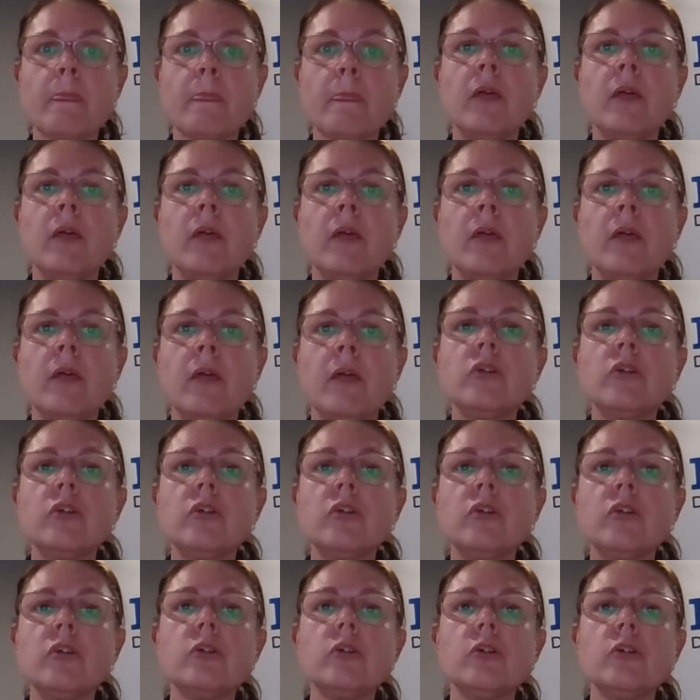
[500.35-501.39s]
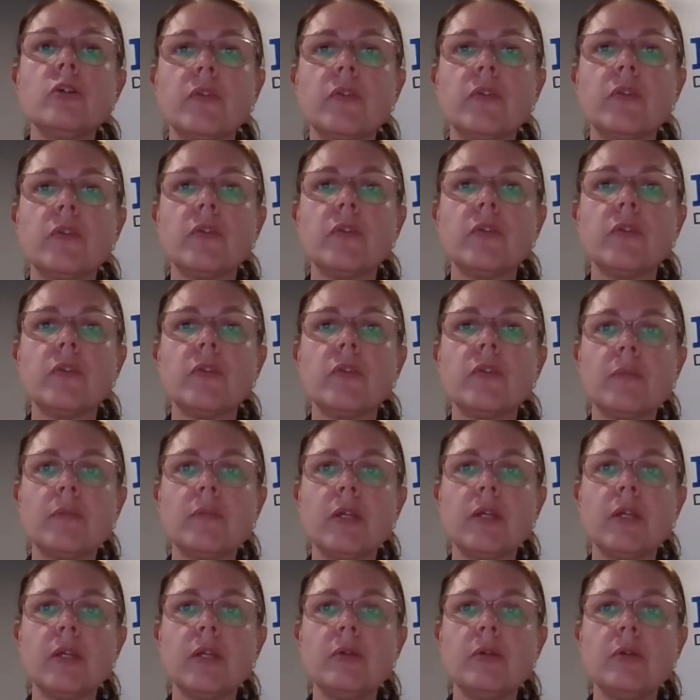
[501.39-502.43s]
You could use your positive interrupter to
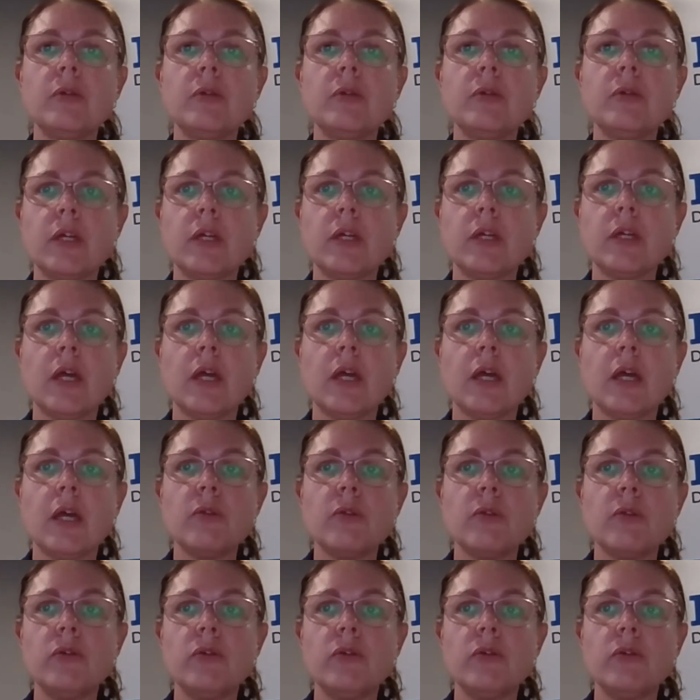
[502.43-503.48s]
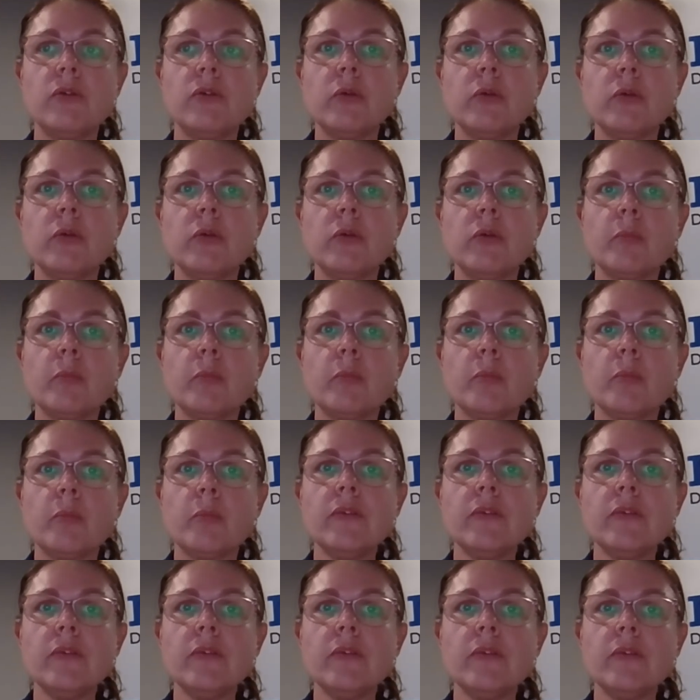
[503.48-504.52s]
keep your dog engaged with you while you walk past.
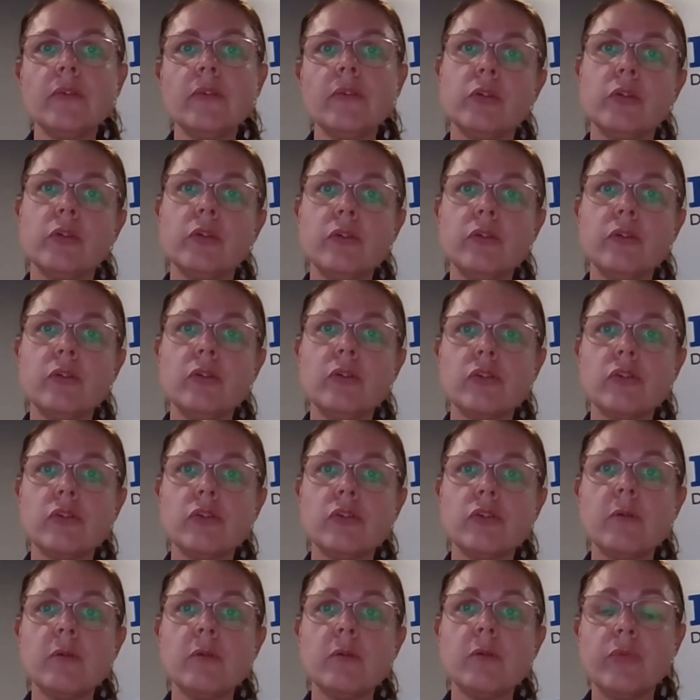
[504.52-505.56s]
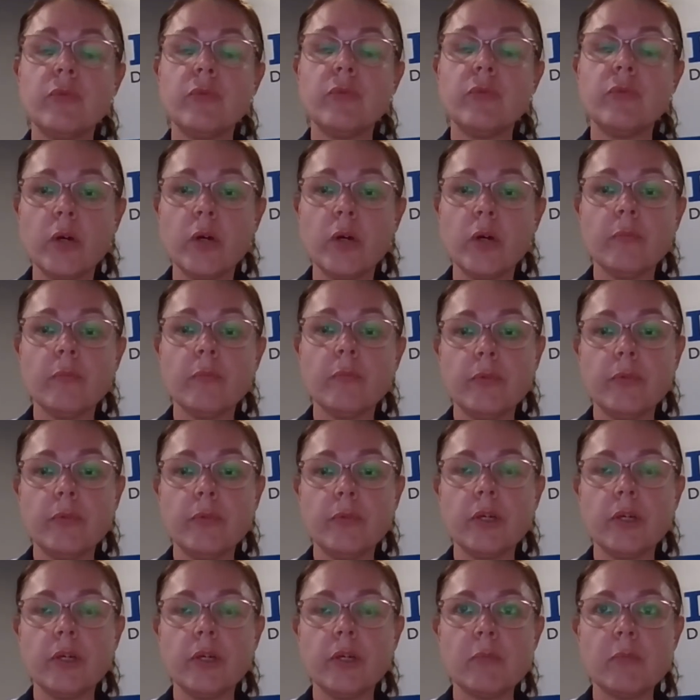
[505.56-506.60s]
You could use treats before you
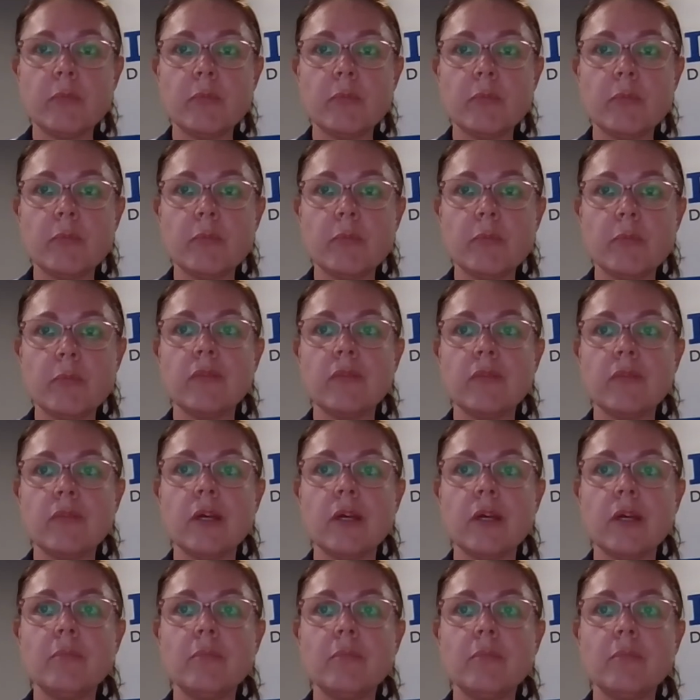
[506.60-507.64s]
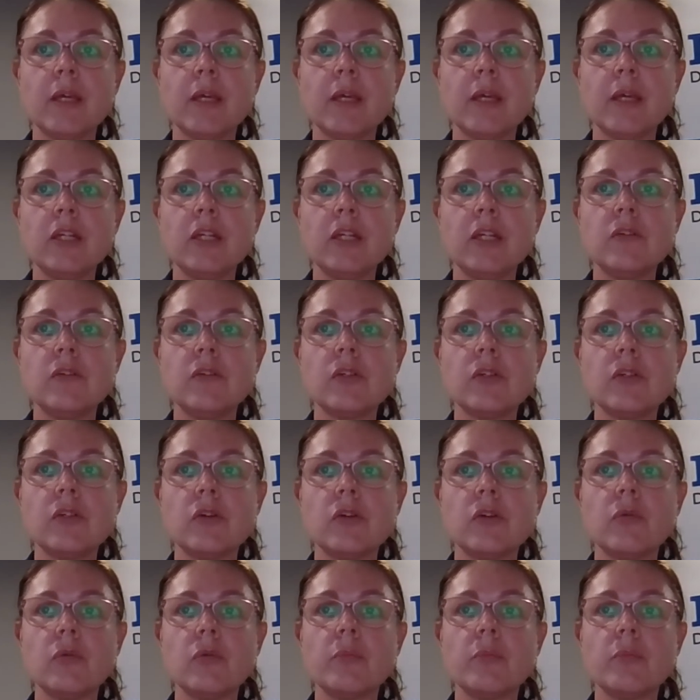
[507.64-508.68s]
come up to that fence line by engaging the dog
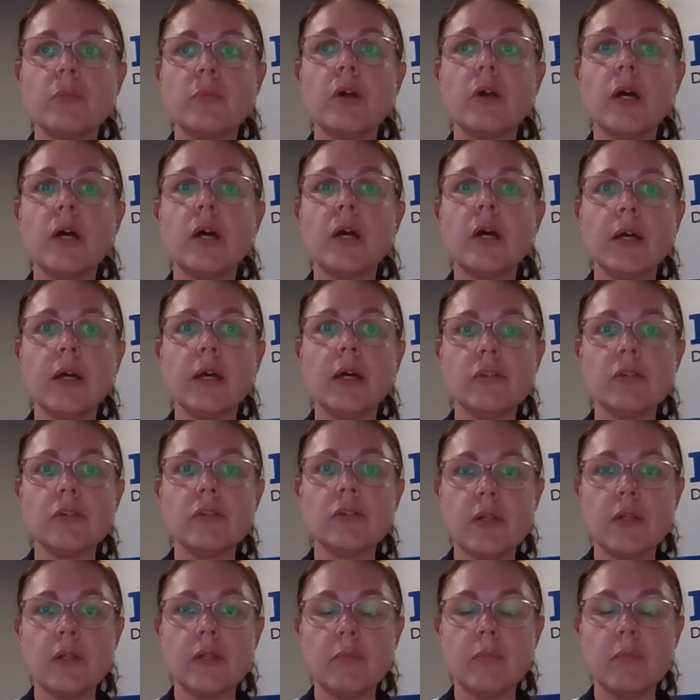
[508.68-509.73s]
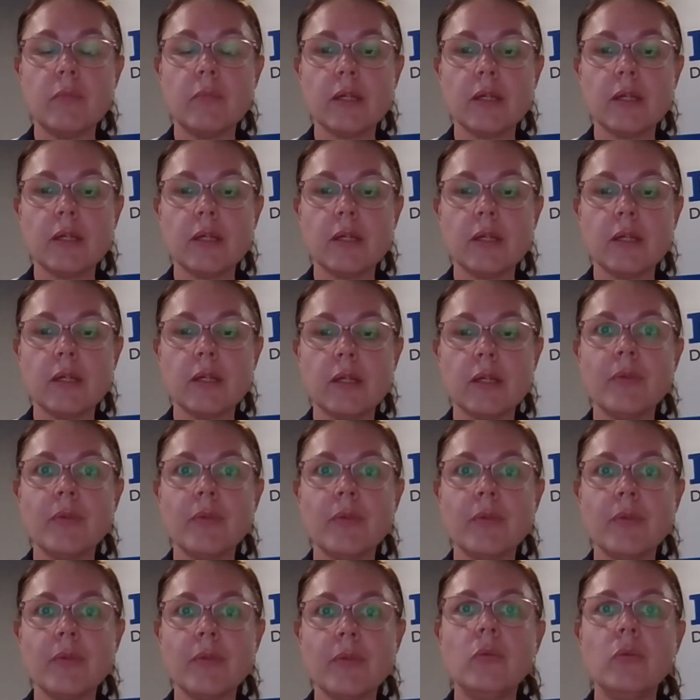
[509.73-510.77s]
prior to them reacting,
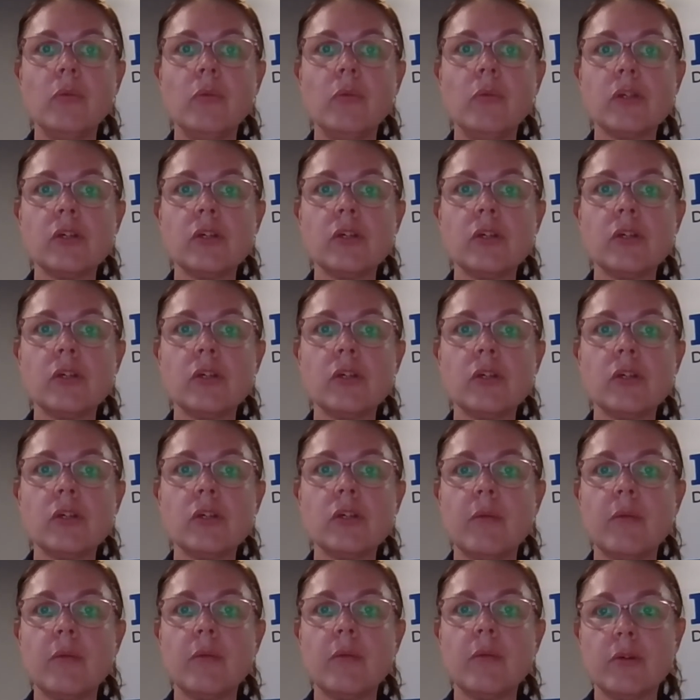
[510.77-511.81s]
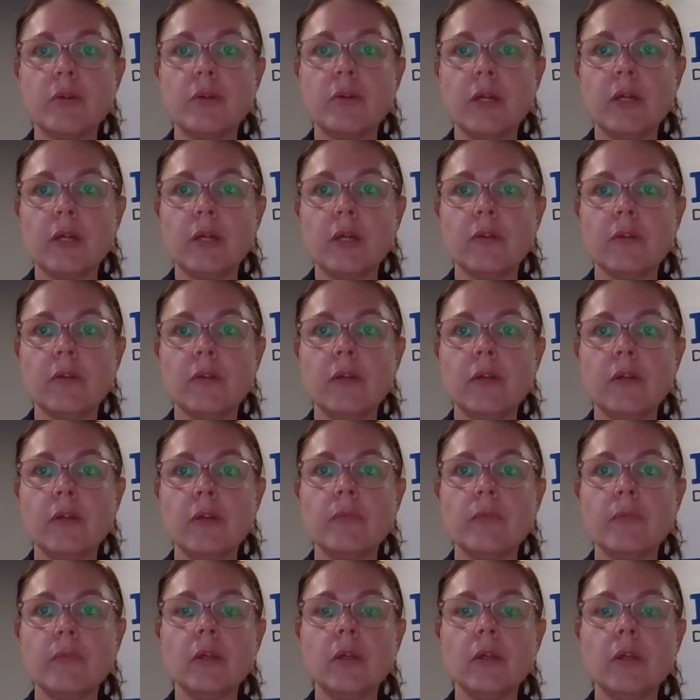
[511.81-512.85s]
which can stop them from reacting.
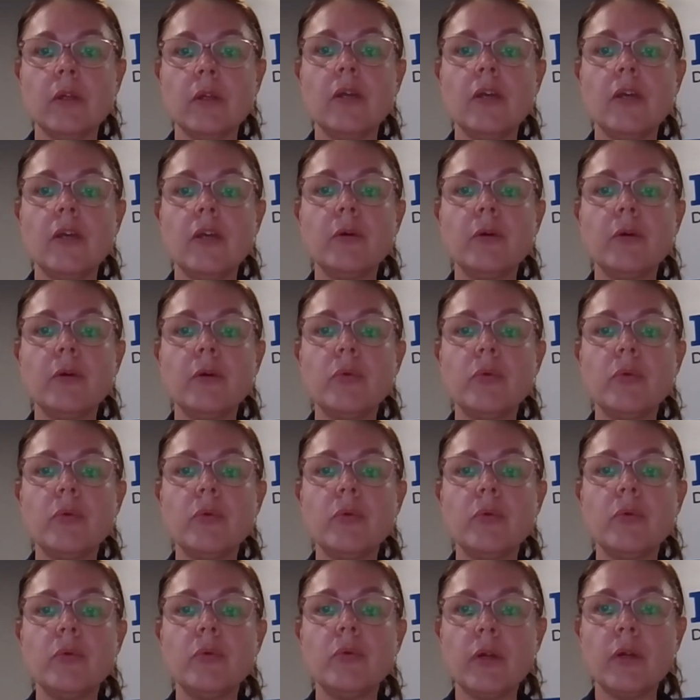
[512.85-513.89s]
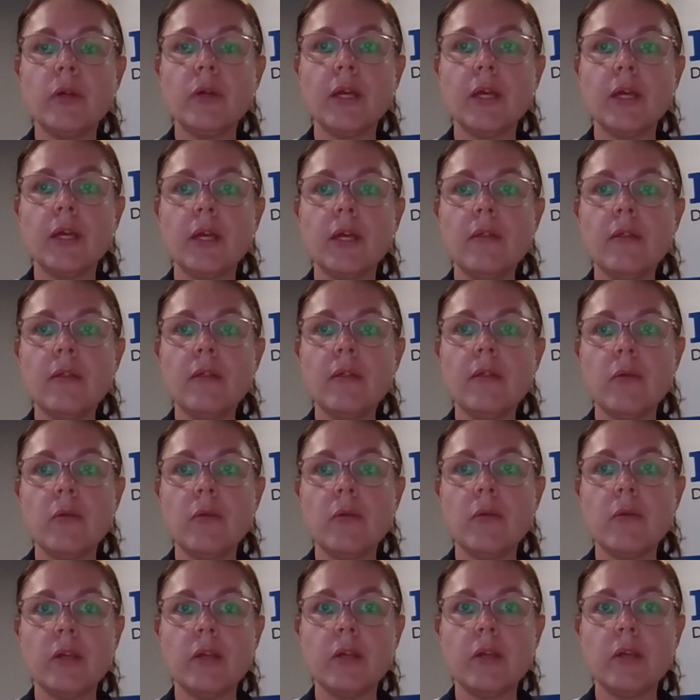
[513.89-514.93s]
If you are more rewarding than
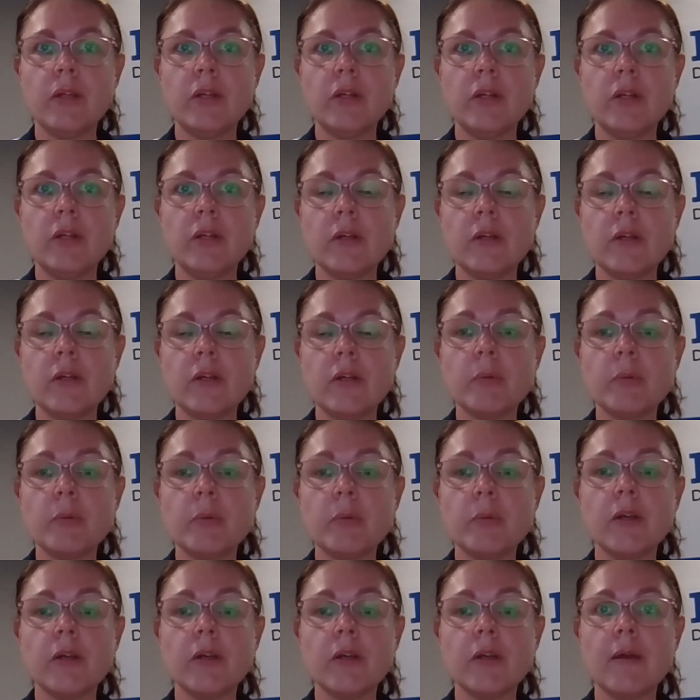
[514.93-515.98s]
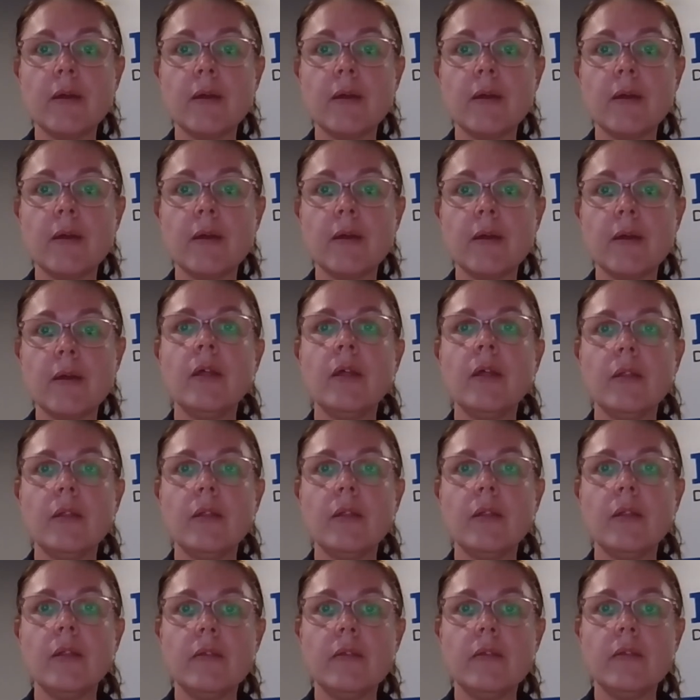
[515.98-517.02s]
whatever it is that is bothering them,
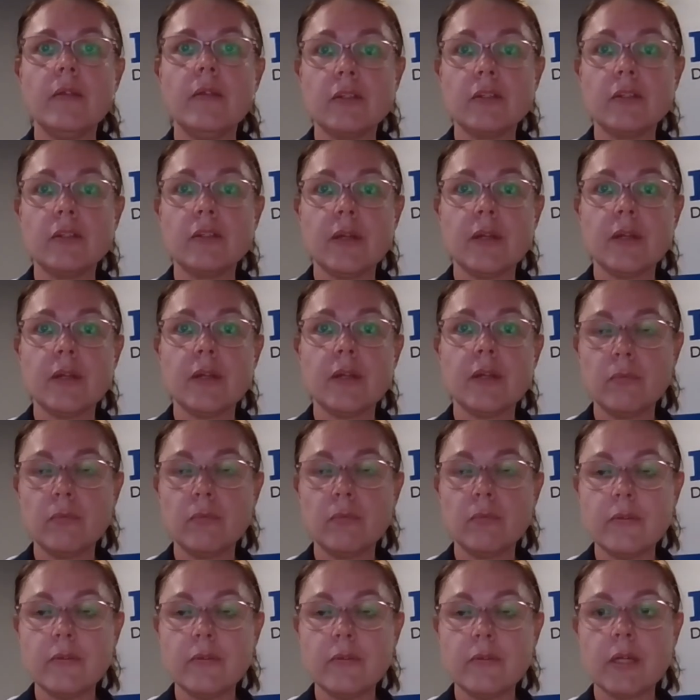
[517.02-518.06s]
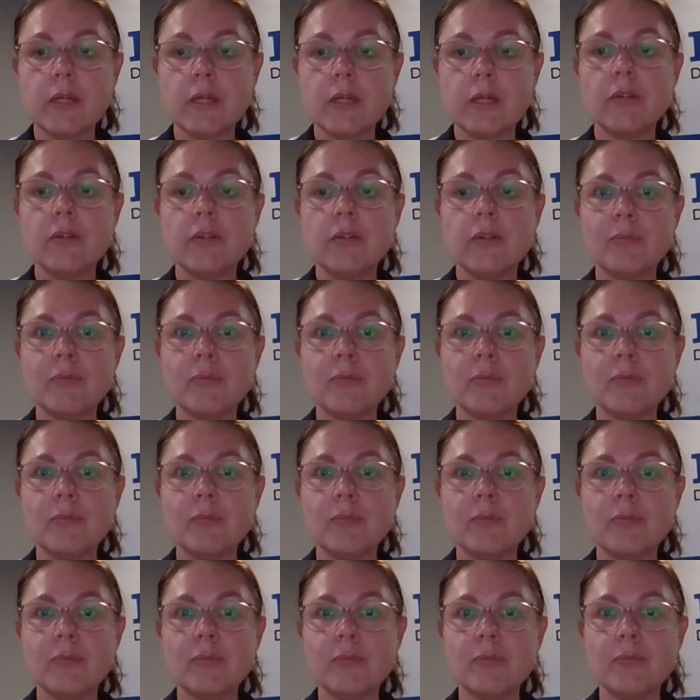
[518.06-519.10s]
such as that noisy, scary dog behind the
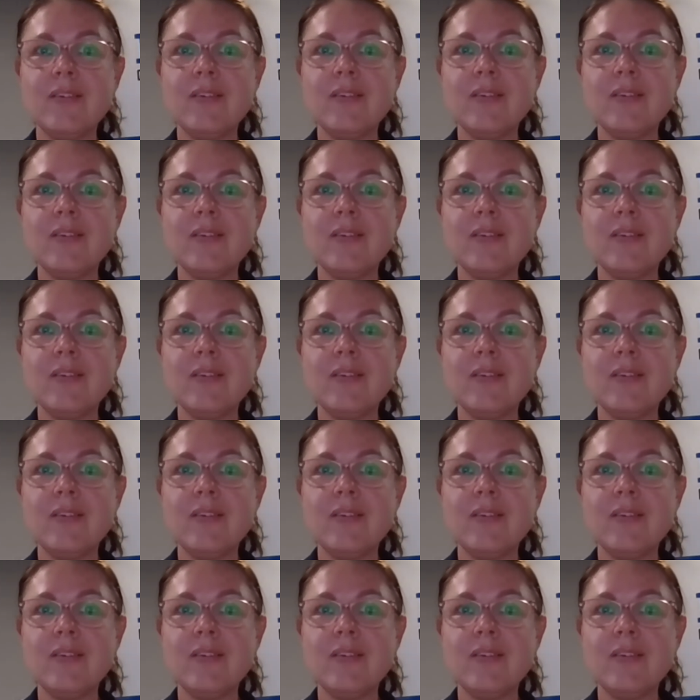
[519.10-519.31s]
fence,